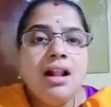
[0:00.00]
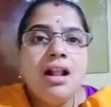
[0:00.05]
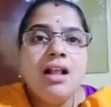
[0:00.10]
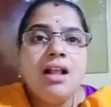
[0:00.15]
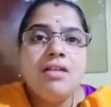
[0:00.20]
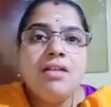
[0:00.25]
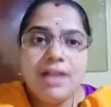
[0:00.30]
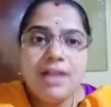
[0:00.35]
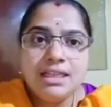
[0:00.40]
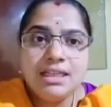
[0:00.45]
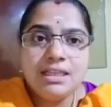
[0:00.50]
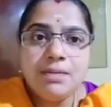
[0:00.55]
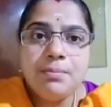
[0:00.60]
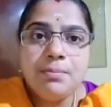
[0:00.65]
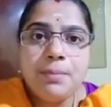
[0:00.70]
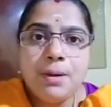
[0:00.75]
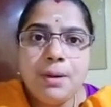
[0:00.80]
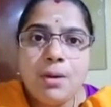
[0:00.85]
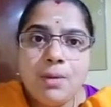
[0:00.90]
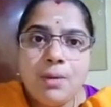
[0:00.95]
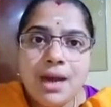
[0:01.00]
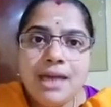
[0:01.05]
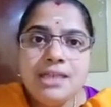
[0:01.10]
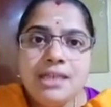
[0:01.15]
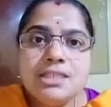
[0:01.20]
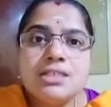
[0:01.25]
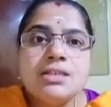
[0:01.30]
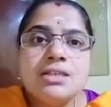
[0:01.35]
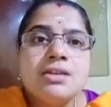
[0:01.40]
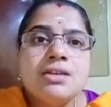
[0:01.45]
Python
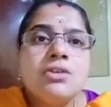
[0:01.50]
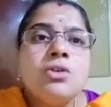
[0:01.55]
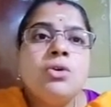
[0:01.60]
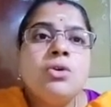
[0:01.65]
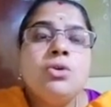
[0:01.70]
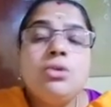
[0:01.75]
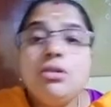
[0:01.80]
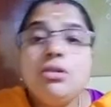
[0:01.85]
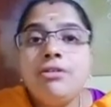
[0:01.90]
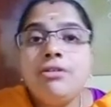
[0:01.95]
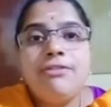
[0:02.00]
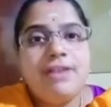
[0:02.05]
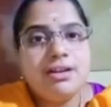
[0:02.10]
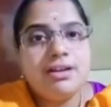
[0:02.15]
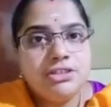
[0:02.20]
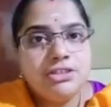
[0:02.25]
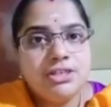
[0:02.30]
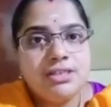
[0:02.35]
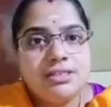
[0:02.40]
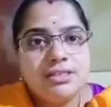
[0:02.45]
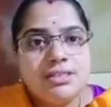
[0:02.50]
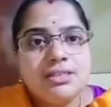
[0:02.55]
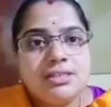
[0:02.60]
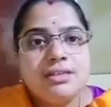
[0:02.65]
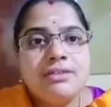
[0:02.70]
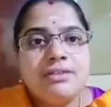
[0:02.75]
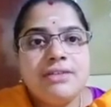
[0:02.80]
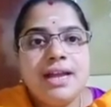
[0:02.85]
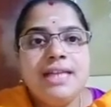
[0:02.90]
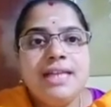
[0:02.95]
provides two functions,
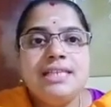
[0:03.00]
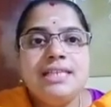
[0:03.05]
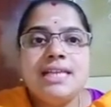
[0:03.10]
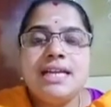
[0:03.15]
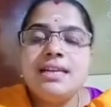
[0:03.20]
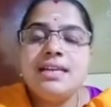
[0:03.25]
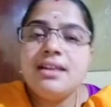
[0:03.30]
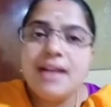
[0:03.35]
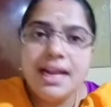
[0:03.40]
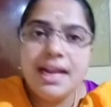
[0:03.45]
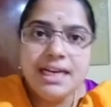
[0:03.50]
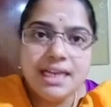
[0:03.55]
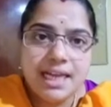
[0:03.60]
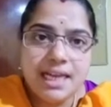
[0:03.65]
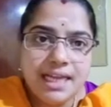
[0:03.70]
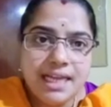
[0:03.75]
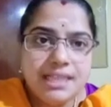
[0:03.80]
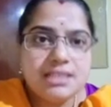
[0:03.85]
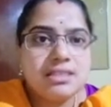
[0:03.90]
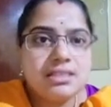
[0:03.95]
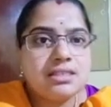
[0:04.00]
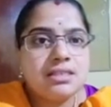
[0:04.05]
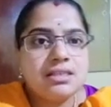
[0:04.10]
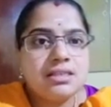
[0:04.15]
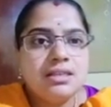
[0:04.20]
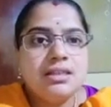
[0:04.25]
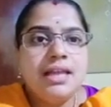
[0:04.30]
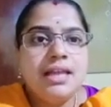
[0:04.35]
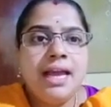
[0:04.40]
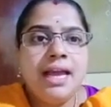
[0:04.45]
write and write lines.
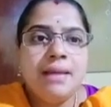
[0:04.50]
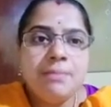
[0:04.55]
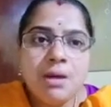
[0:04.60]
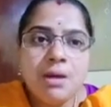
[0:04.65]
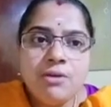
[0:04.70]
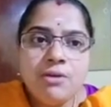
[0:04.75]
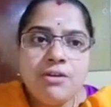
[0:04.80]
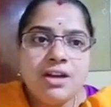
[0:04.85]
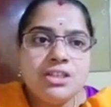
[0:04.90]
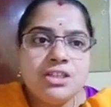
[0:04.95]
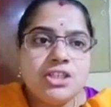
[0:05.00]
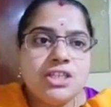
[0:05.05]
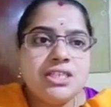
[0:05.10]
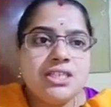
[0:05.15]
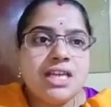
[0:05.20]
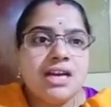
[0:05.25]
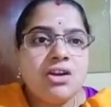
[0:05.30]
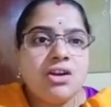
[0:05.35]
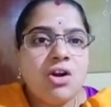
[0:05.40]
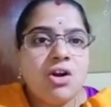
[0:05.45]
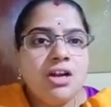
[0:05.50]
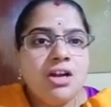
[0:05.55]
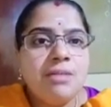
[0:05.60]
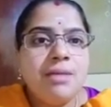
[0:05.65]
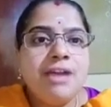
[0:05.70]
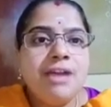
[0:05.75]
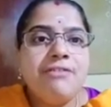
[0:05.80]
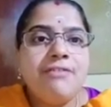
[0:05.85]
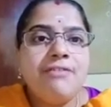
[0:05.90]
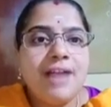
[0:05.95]
The above functions are called
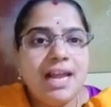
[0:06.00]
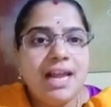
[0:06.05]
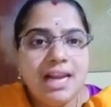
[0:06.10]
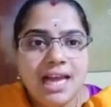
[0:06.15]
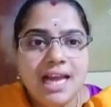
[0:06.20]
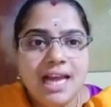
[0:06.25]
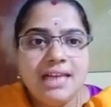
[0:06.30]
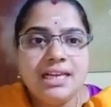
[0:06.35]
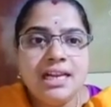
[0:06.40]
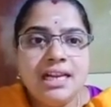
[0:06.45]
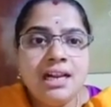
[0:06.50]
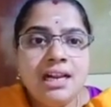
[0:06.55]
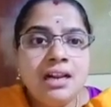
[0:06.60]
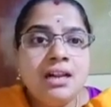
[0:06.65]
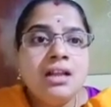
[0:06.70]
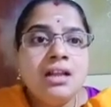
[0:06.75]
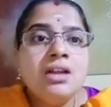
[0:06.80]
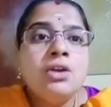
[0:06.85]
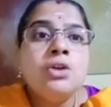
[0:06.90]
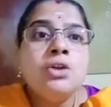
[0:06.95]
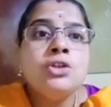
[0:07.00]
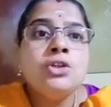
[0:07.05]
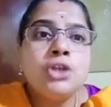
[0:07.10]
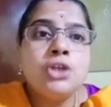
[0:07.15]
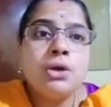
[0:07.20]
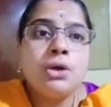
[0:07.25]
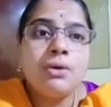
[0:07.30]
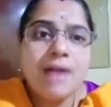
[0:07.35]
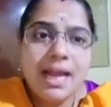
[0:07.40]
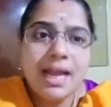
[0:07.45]
by file handle to
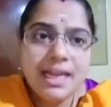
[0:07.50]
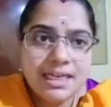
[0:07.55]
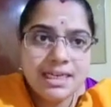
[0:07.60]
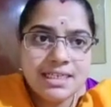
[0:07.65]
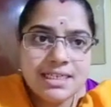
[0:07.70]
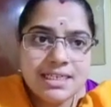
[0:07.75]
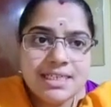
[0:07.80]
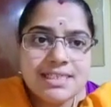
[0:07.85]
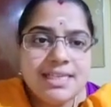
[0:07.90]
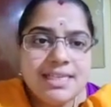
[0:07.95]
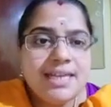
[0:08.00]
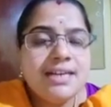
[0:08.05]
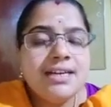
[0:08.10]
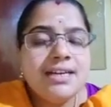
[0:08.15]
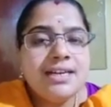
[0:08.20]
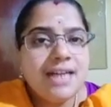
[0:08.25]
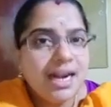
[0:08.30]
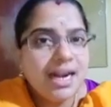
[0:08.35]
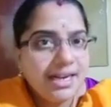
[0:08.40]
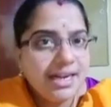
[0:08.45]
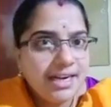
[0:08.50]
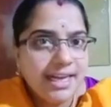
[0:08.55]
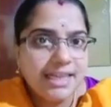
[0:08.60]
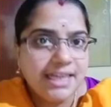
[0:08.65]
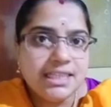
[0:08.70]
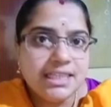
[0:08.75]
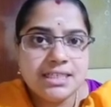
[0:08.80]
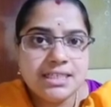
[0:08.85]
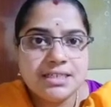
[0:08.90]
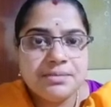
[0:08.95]
write desired content